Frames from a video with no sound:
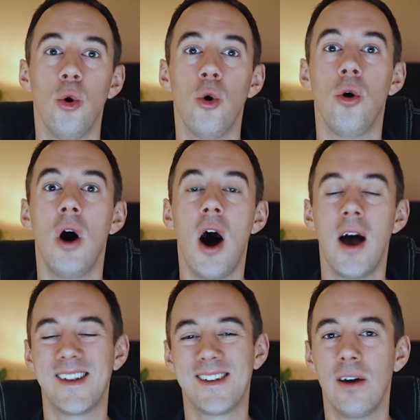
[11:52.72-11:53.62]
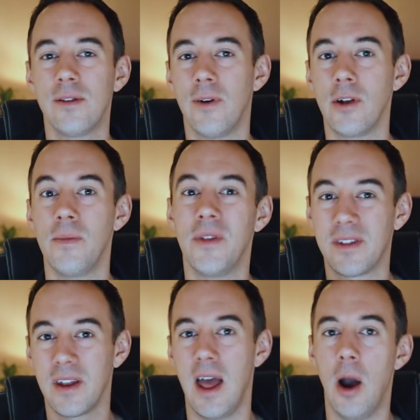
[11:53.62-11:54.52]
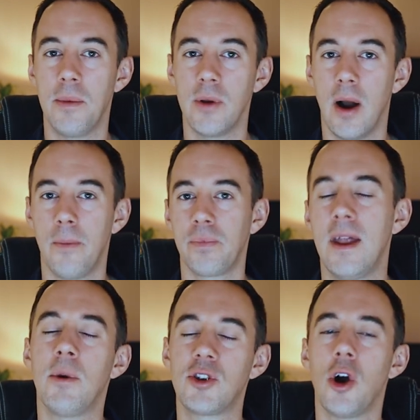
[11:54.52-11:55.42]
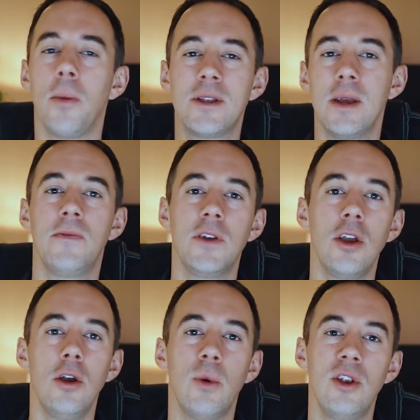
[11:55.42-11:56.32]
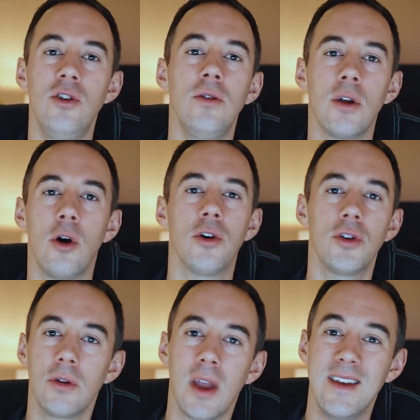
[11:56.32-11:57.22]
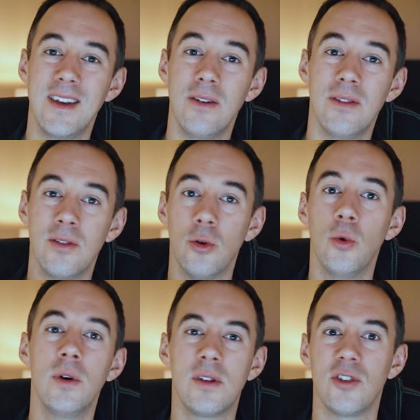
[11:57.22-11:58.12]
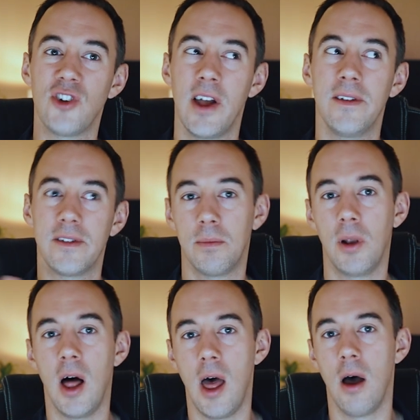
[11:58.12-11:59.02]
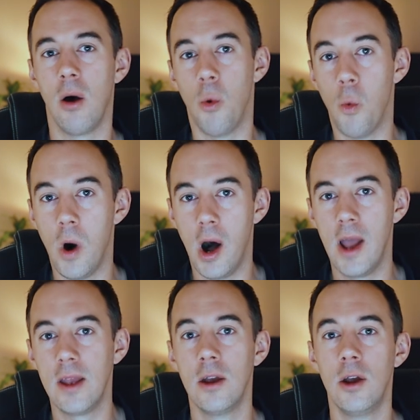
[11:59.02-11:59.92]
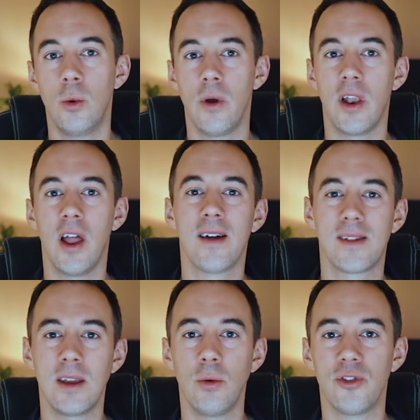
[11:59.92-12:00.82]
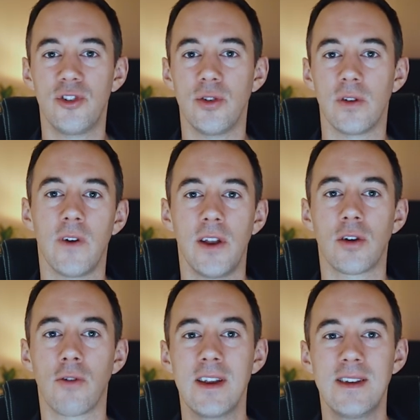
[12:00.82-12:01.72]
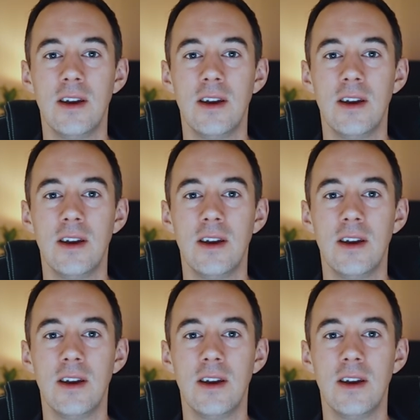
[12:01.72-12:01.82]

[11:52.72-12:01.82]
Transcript: or high sales volume that's going to help you out. Now, my top tip for you when using hot UK deals is always to check the supplier. Why? Well, the last thing you want to do is find a great